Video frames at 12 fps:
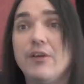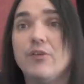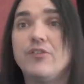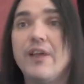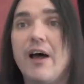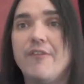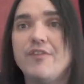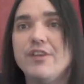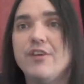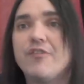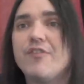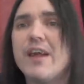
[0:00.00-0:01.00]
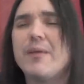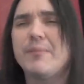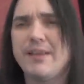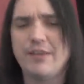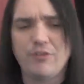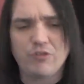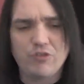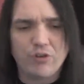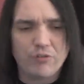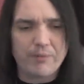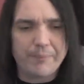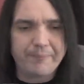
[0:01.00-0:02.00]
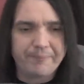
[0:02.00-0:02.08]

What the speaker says: yourself and your family and your children.